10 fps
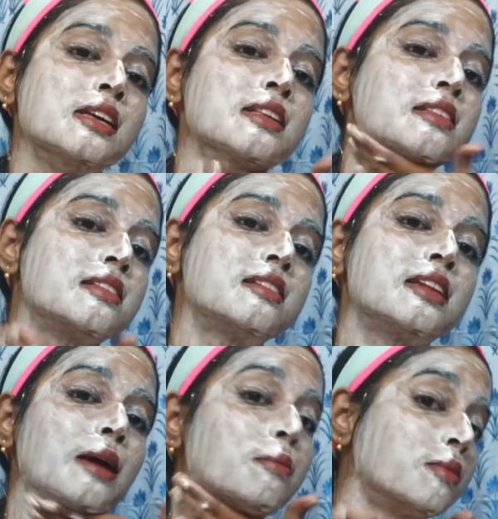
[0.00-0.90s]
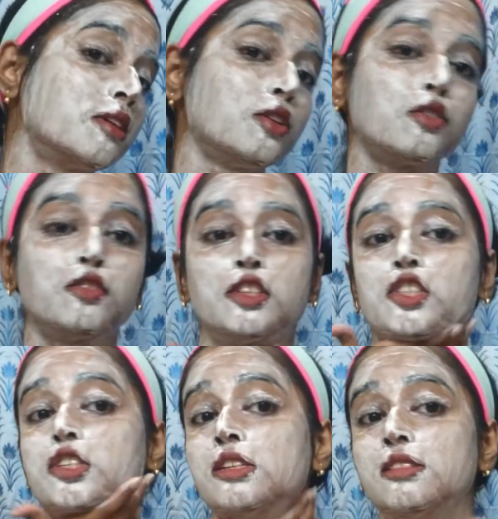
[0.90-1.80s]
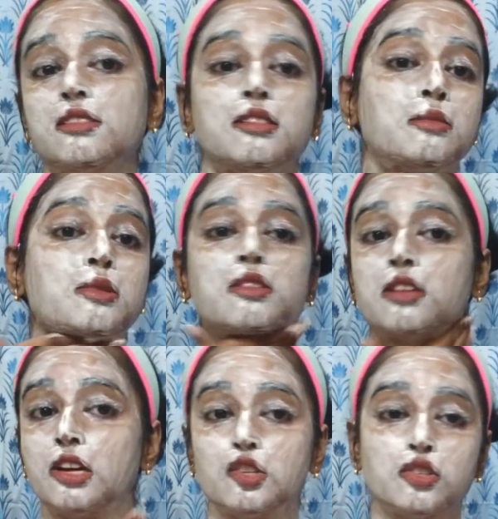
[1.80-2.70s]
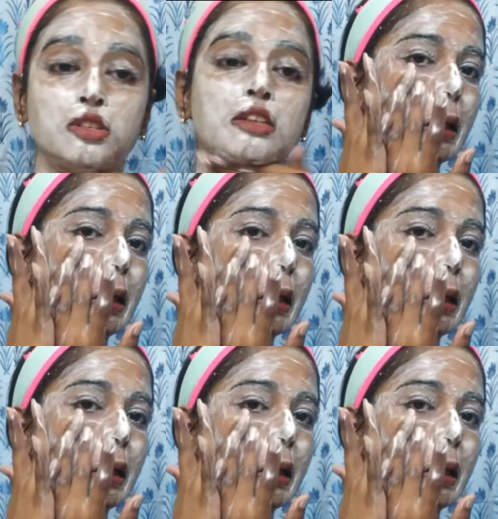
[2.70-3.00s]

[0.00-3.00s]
step in your facial is the massage.